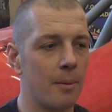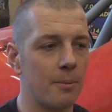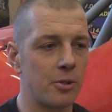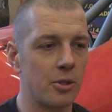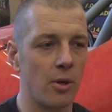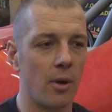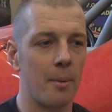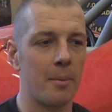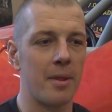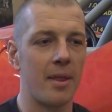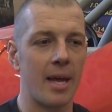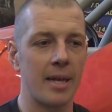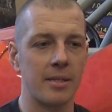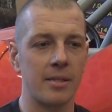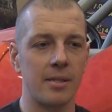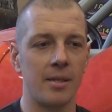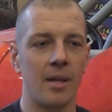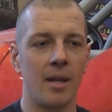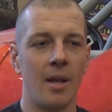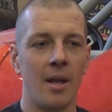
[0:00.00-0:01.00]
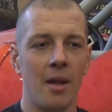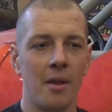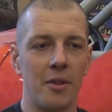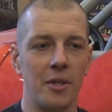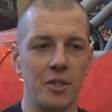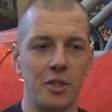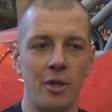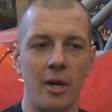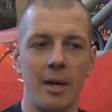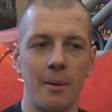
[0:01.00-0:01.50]
So I mean, that's,
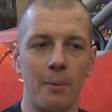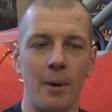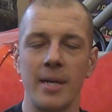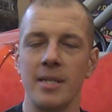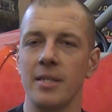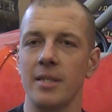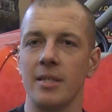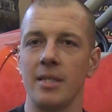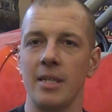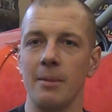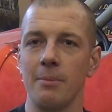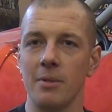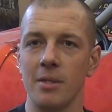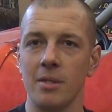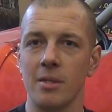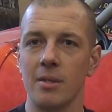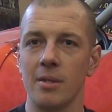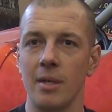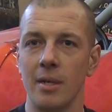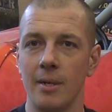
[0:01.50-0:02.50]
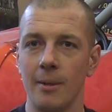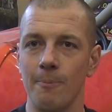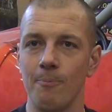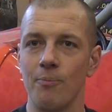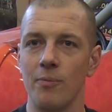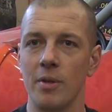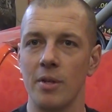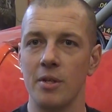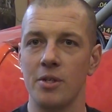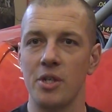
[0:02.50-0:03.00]
the straight up racing team is going to
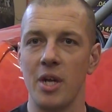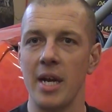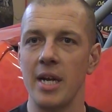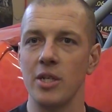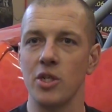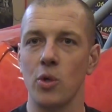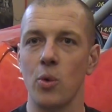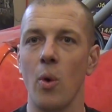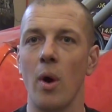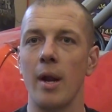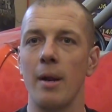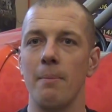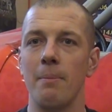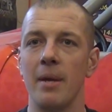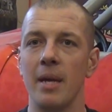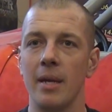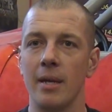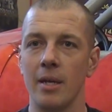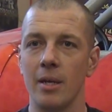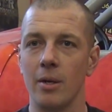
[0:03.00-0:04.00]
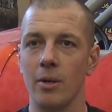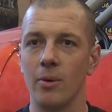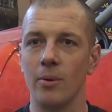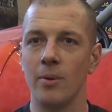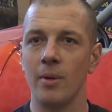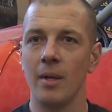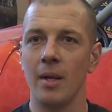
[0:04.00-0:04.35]
change quite a bit, you know,